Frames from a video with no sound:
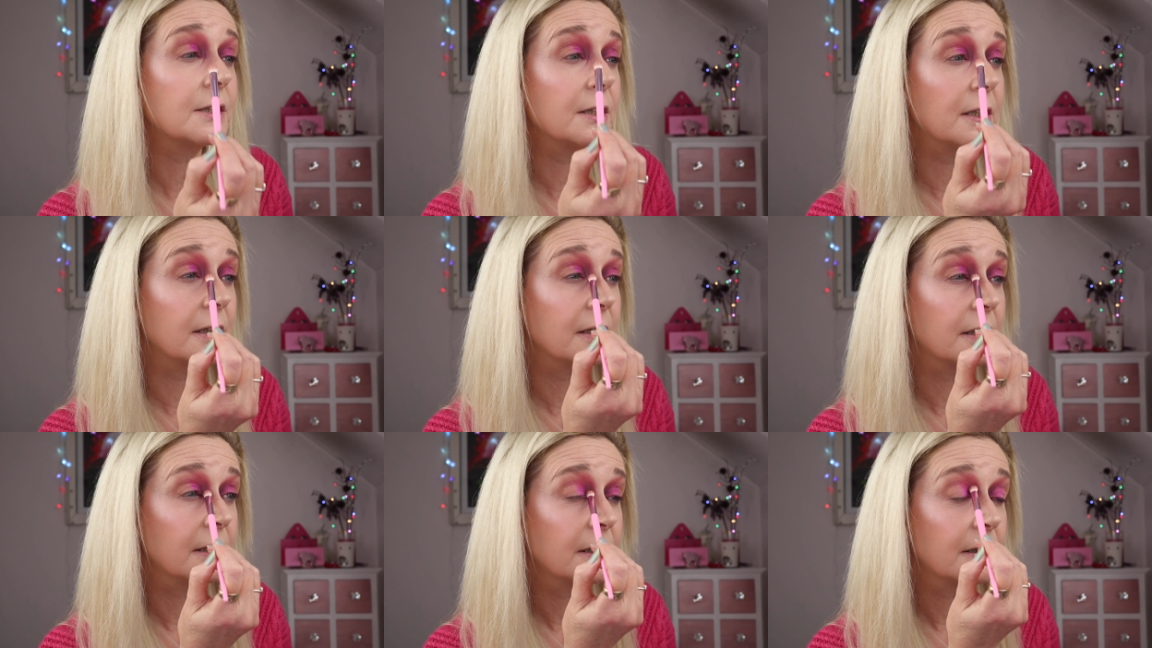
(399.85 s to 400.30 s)

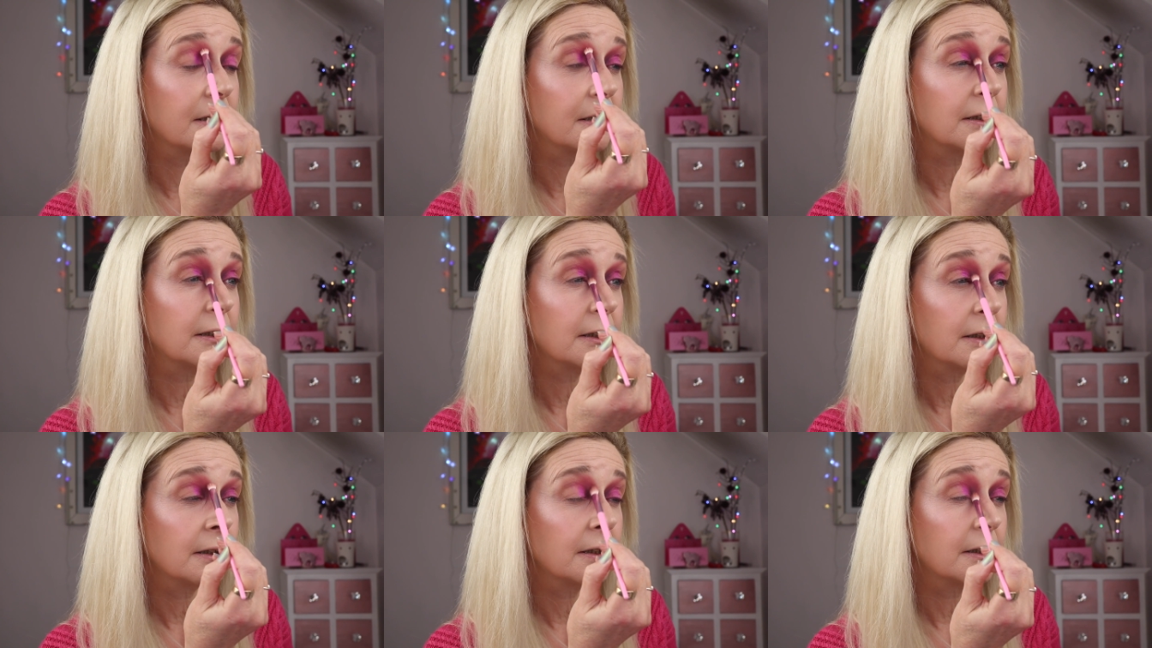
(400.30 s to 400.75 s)
to
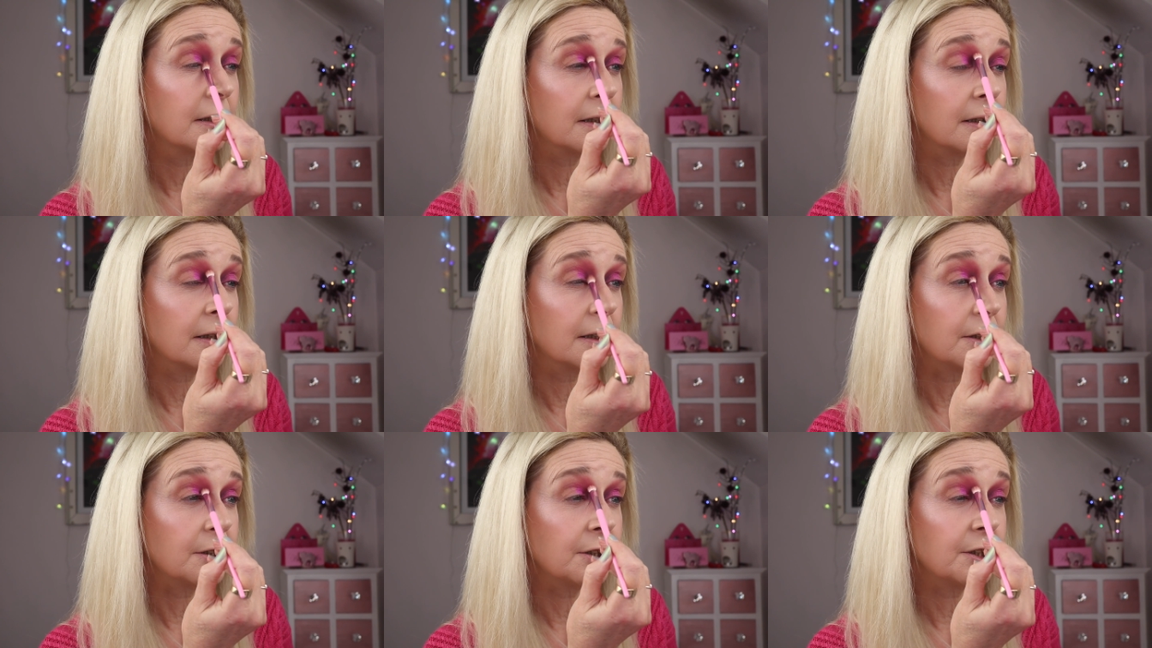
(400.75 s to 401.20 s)

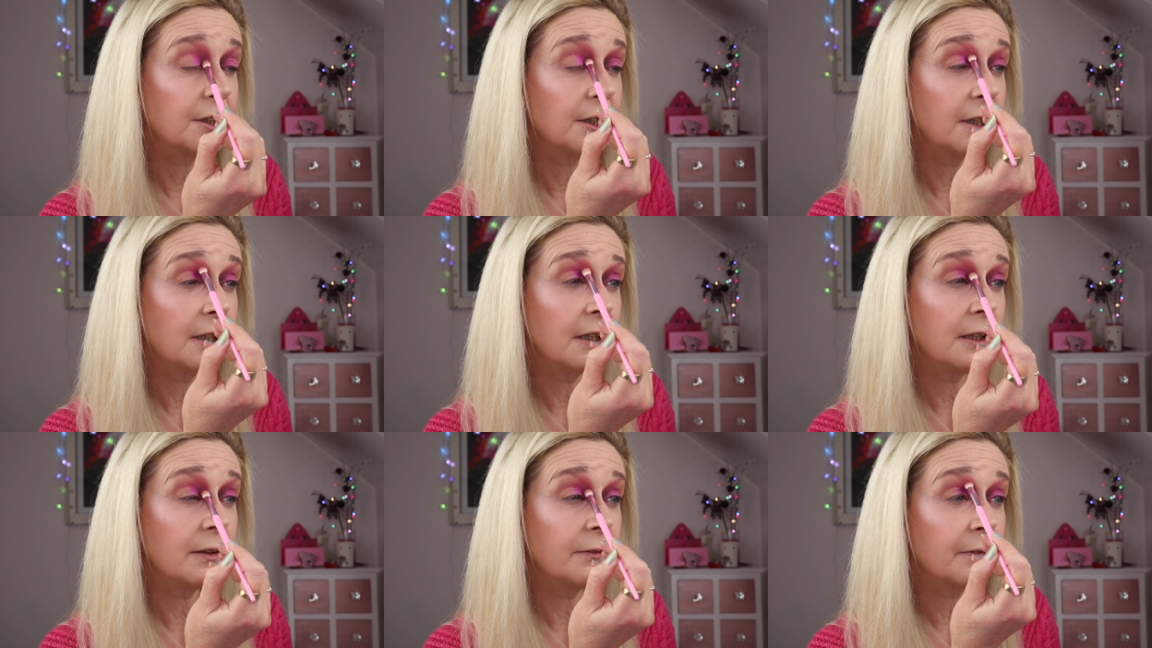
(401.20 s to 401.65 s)

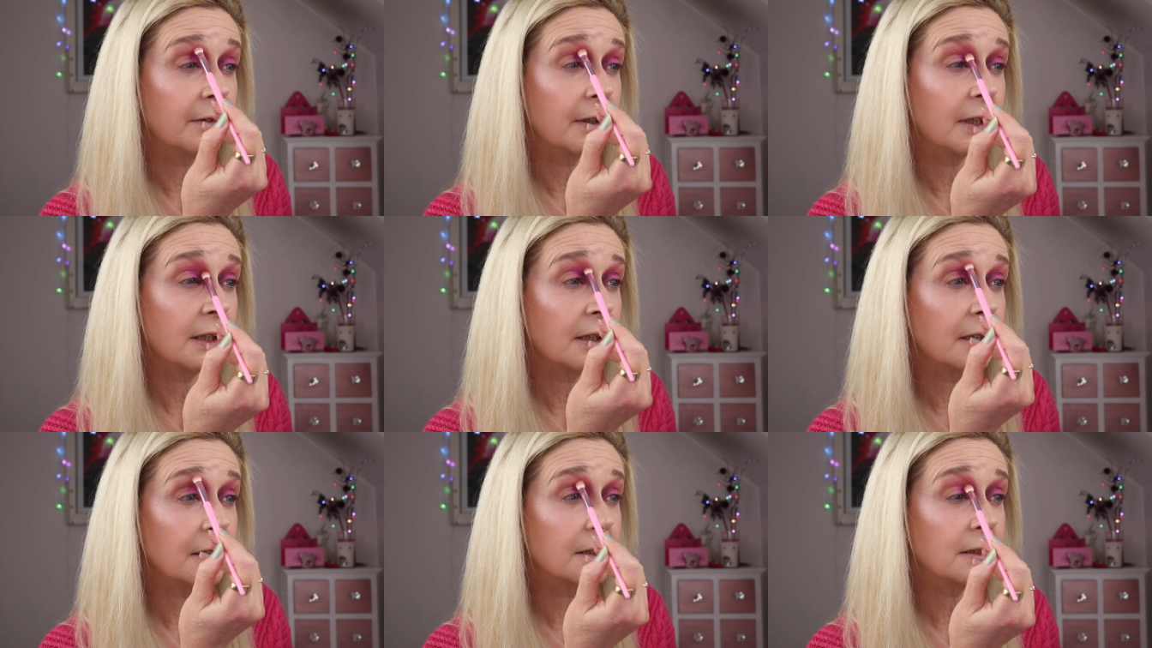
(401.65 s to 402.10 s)
achieve
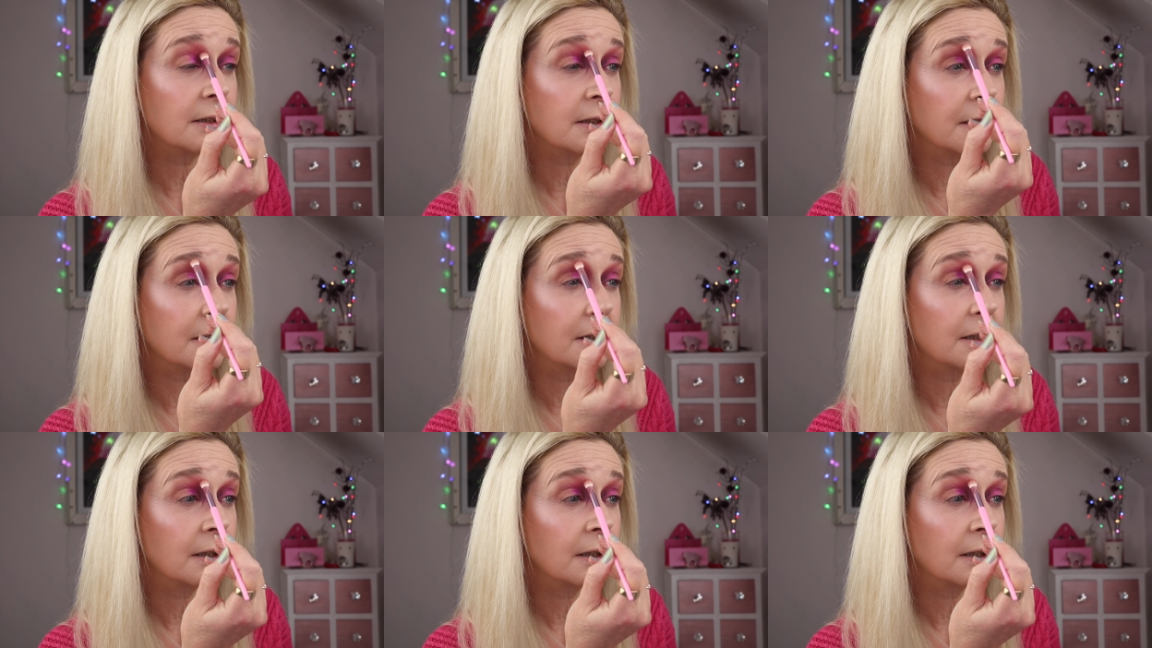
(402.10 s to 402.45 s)
that.